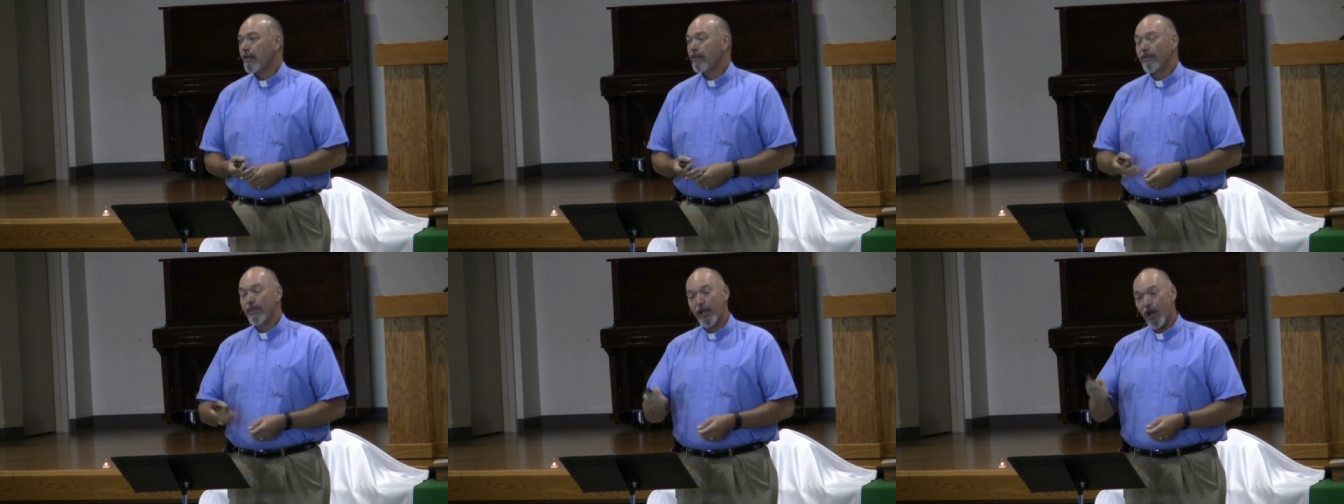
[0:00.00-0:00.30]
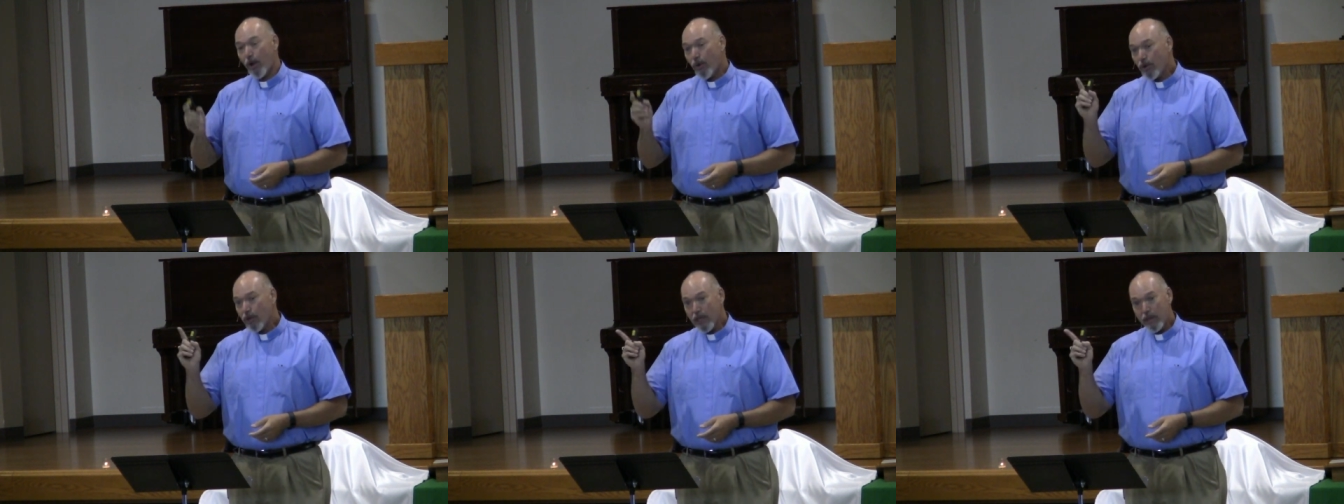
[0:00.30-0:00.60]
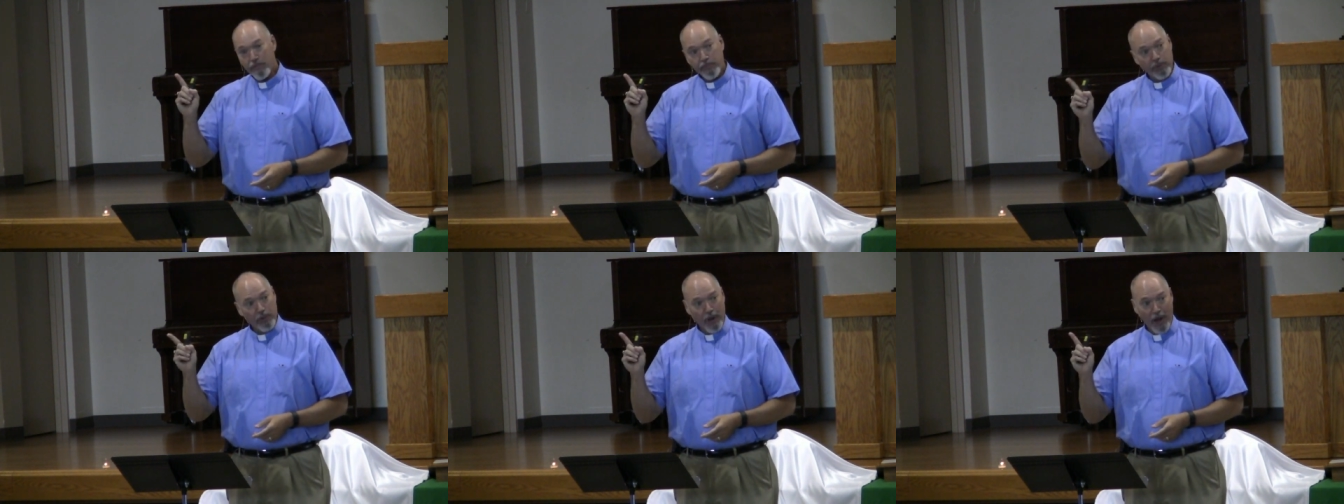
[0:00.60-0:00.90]
The
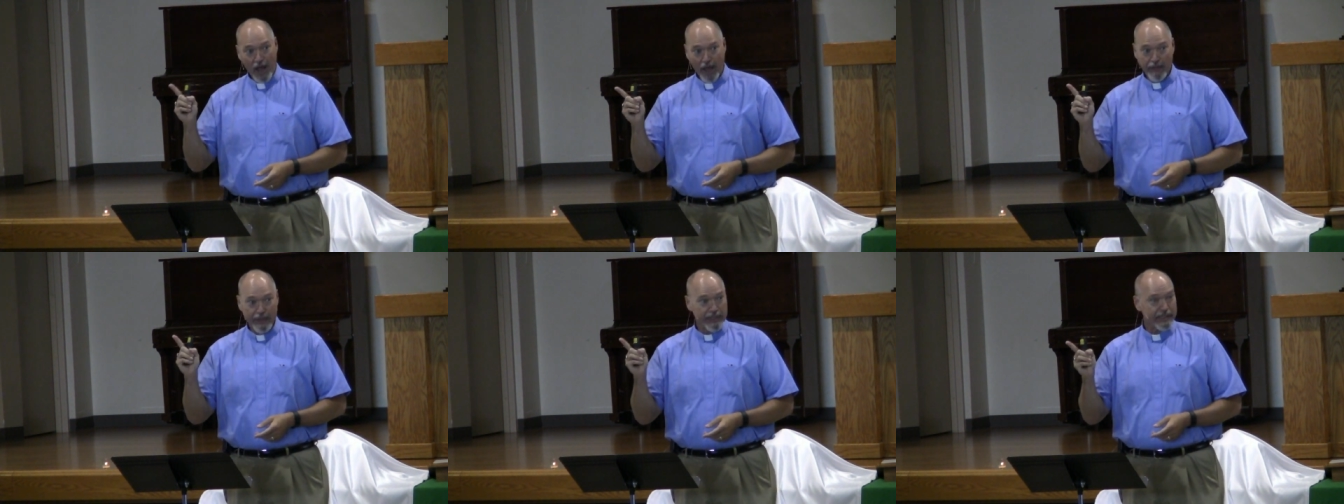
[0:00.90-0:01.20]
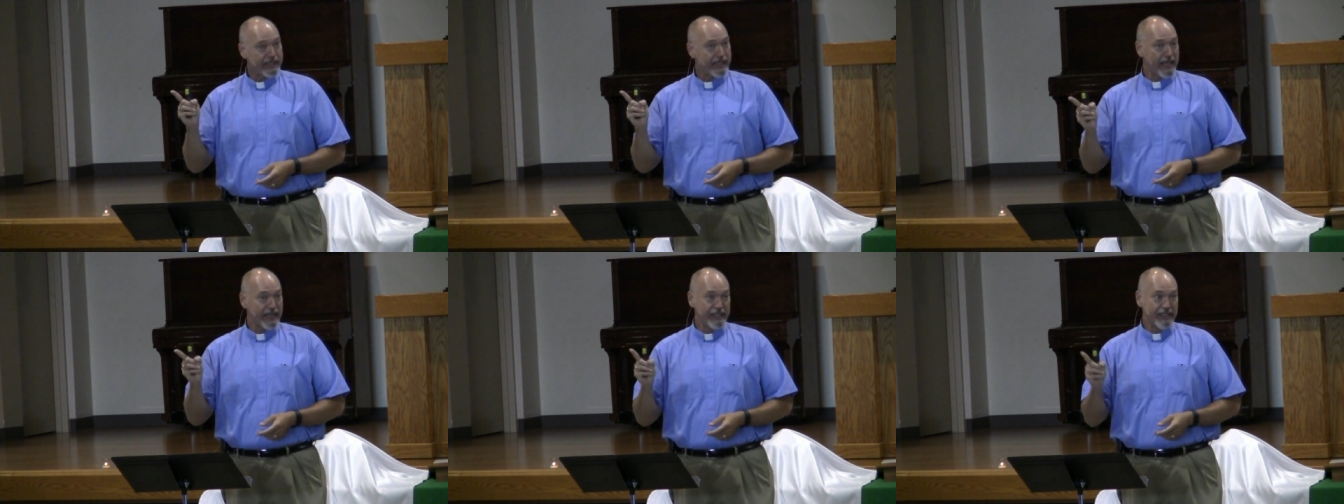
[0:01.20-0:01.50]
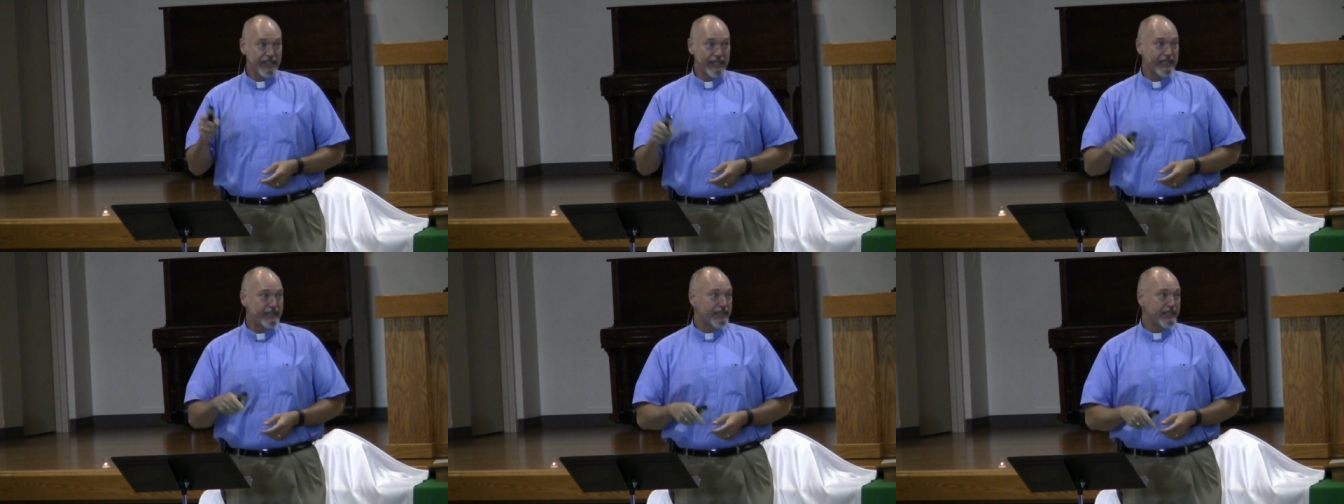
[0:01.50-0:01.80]
only promise that
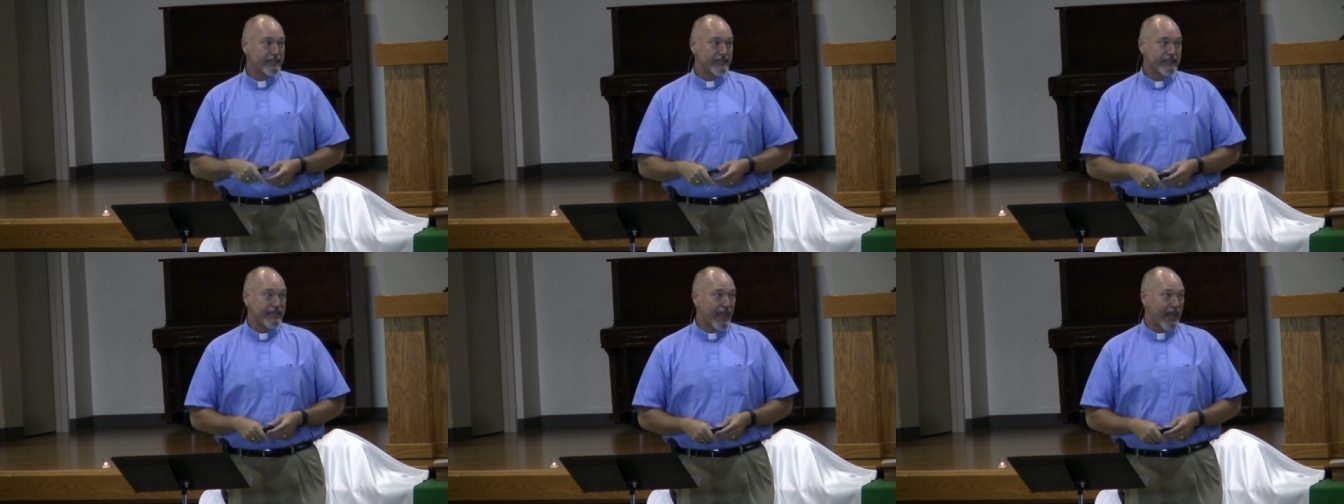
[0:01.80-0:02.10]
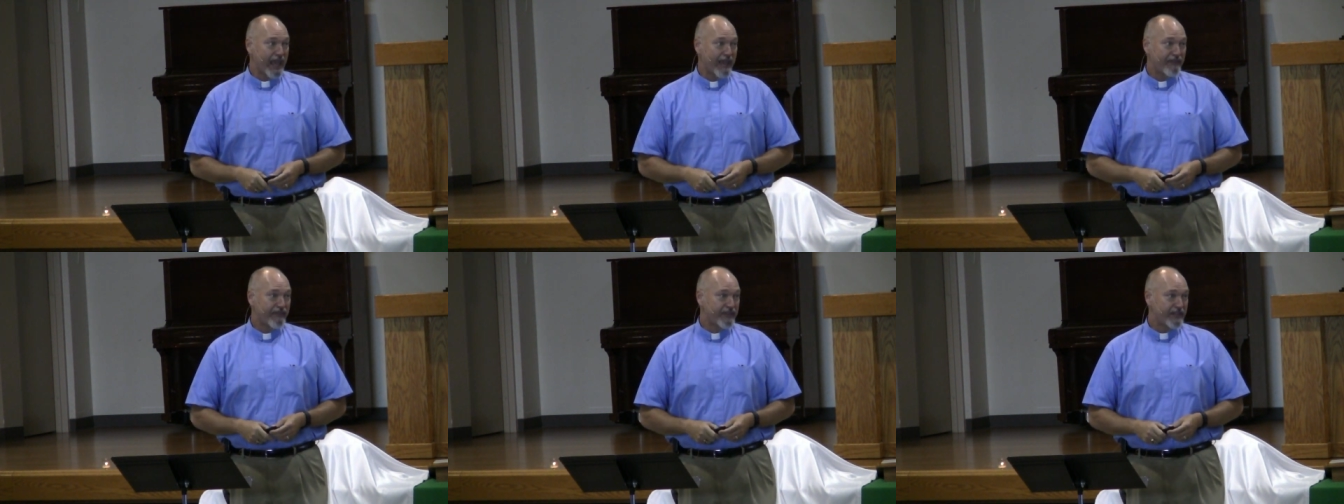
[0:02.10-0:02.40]
Jesus gave